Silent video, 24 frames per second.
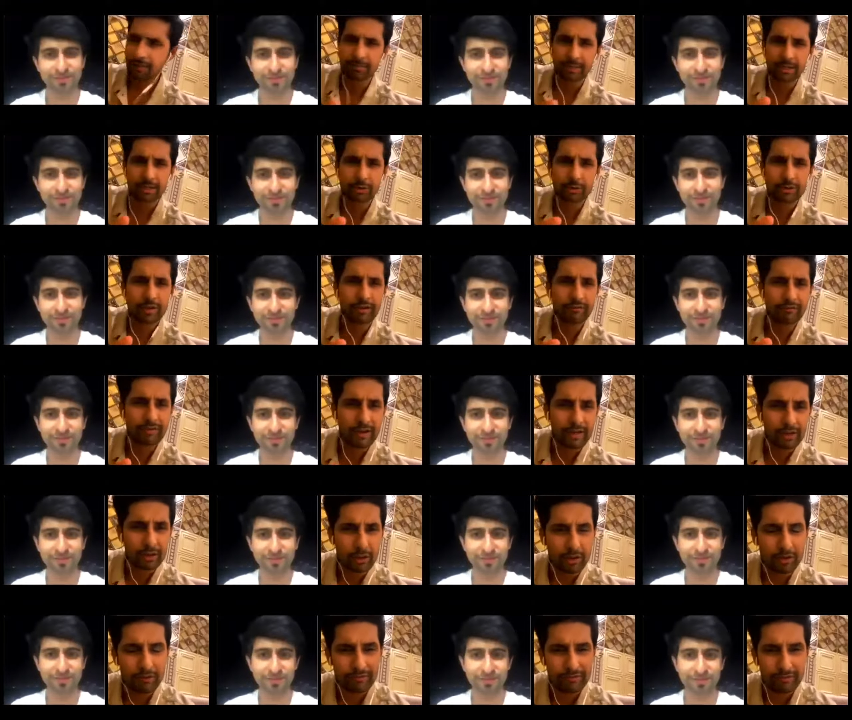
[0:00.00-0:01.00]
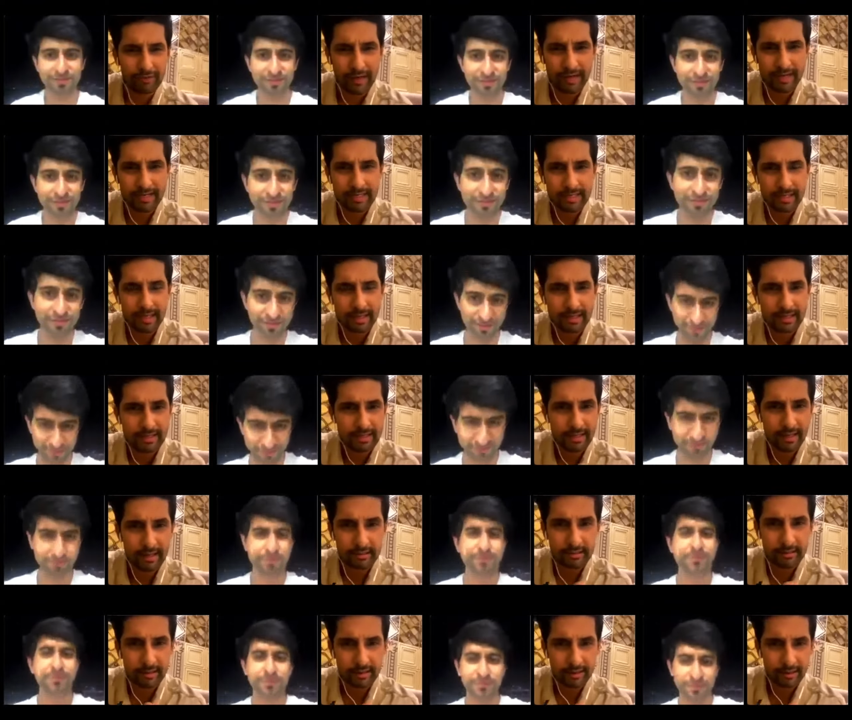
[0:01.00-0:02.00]
Speaker 1: something to the effect of
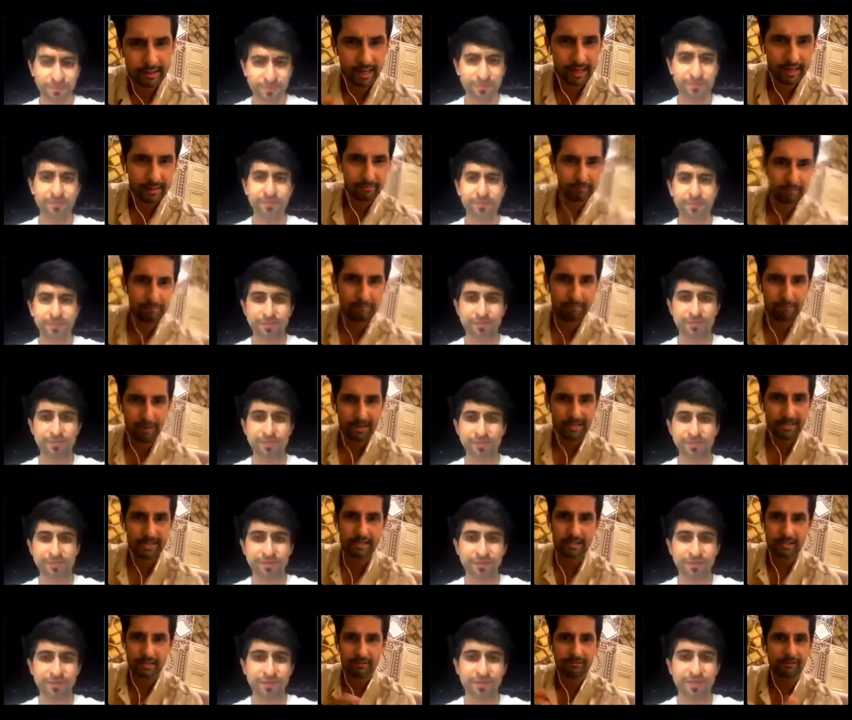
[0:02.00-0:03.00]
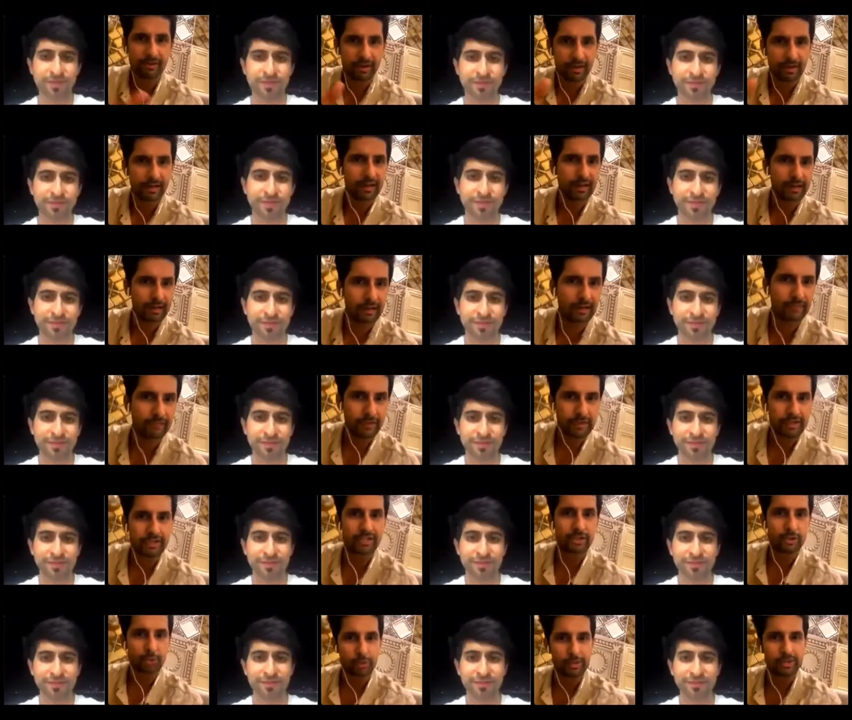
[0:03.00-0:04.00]
Einstein saying that time passes differently
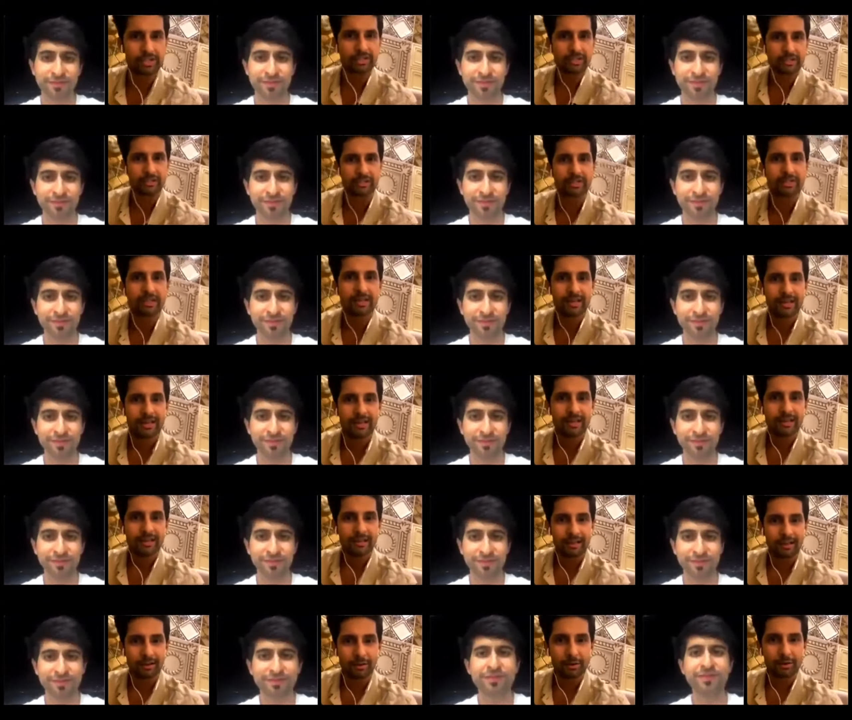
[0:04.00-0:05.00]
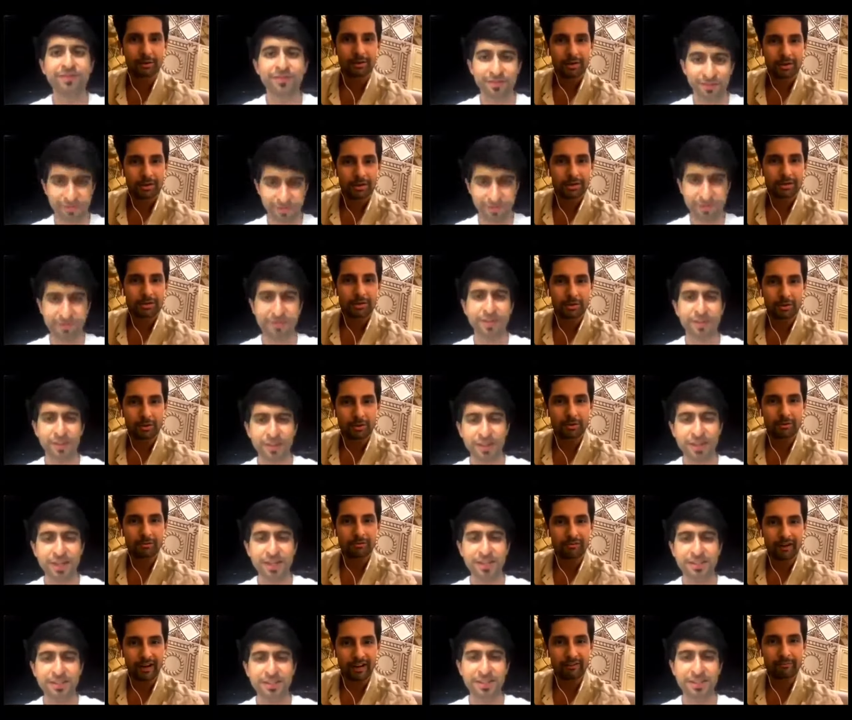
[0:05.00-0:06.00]
in different situations.
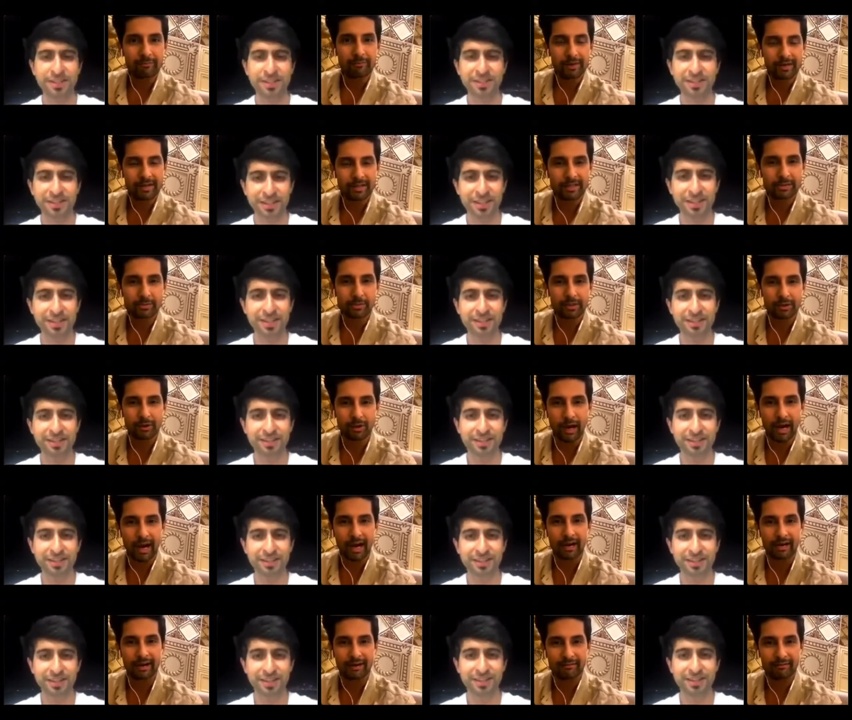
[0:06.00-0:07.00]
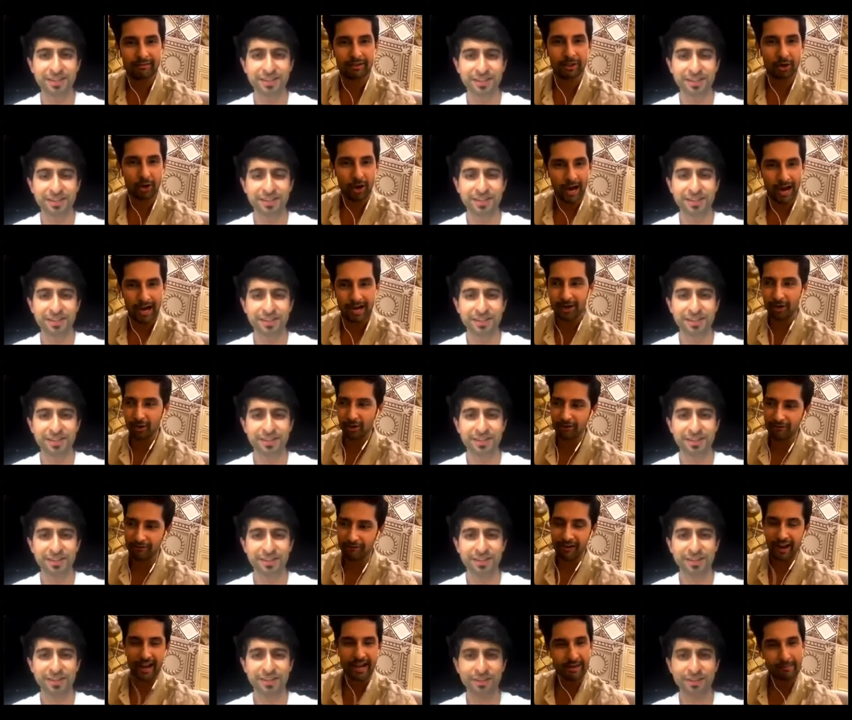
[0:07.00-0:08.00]
So correct, 5 minutes correct. with your
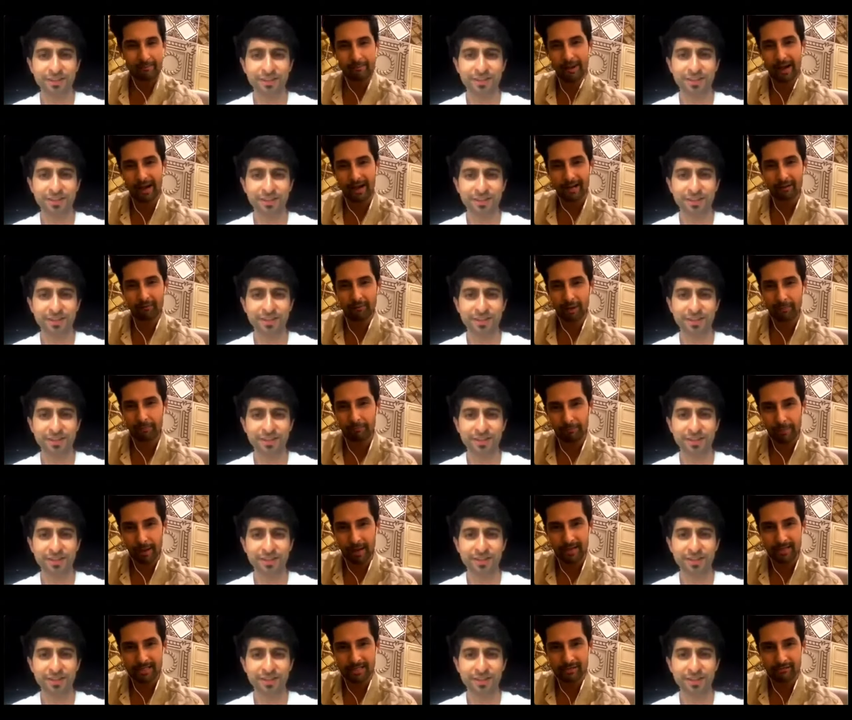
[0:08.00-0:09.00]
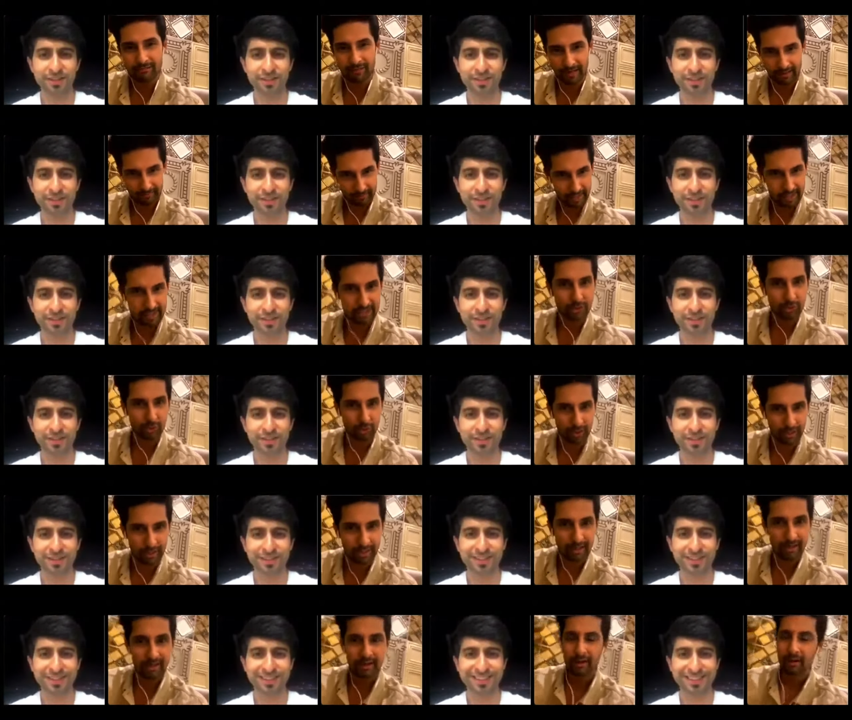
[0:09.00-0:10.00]
hand on a frying pan will pass very,
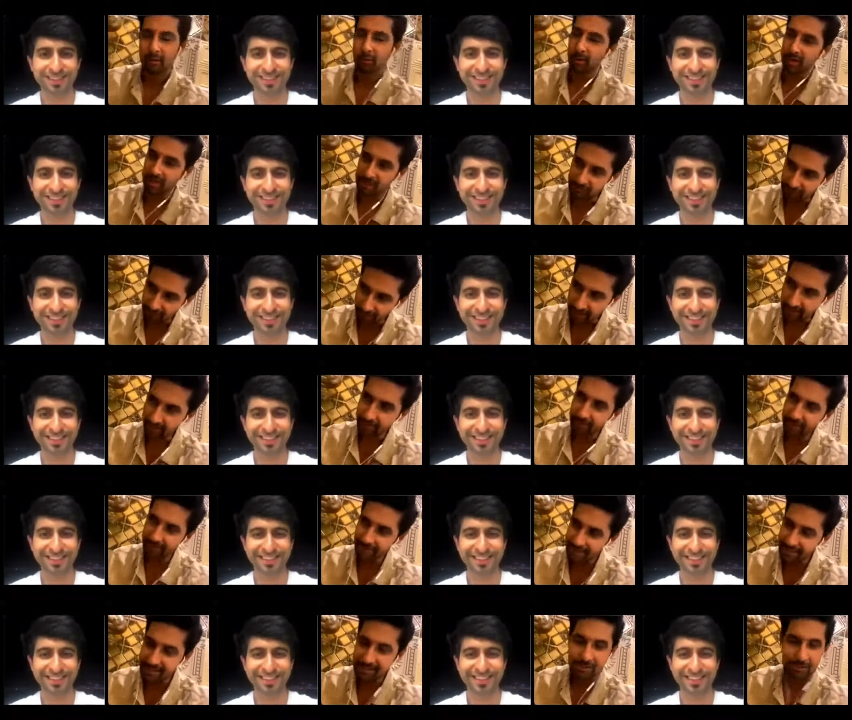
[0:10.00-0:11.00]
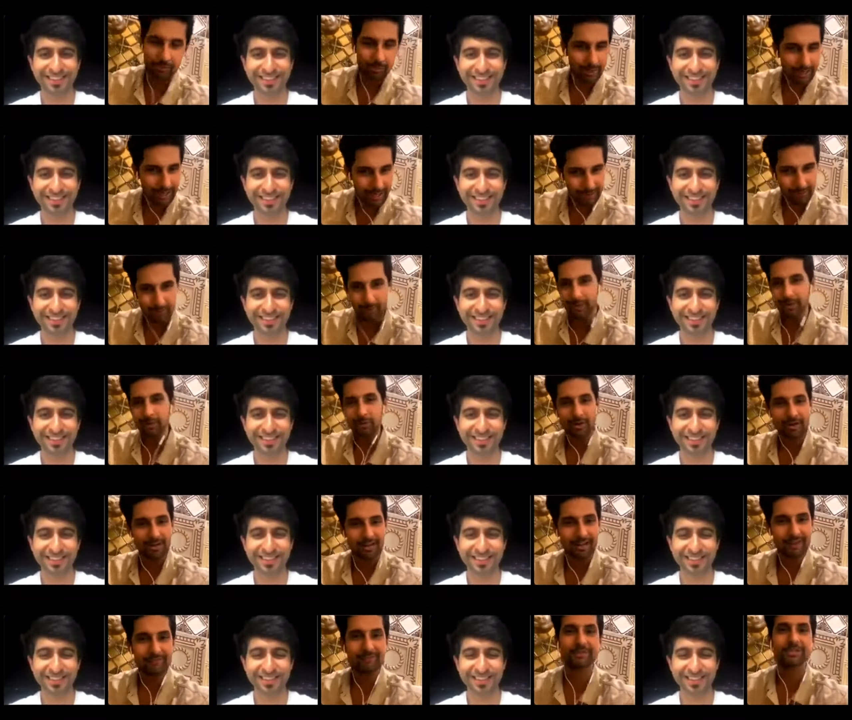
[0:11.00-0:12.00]
very slowly. Whereas 5 minutes
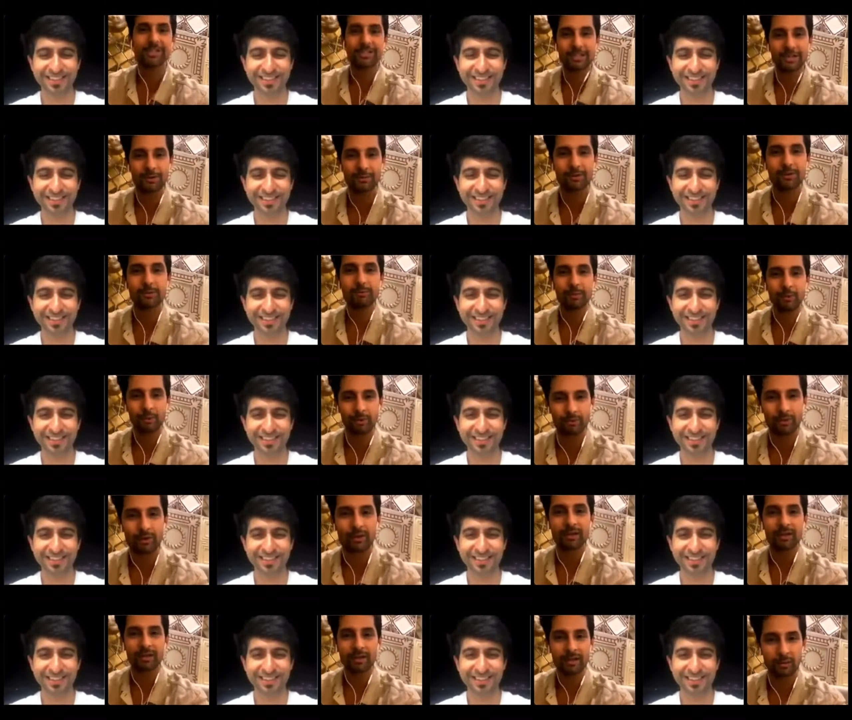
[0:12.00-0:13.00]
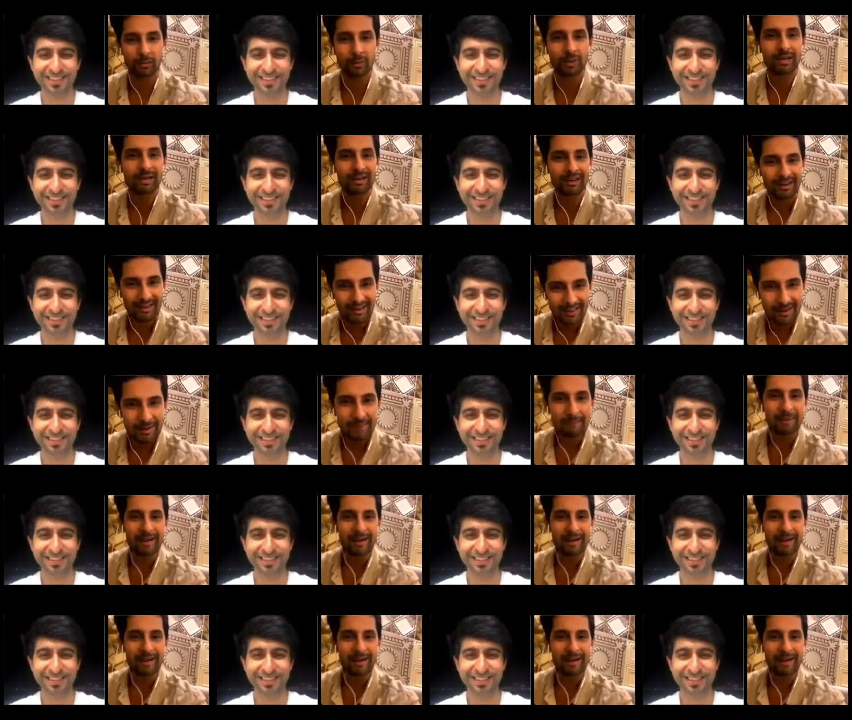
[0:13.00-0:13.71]
when you are in conversation with a beautiful girl will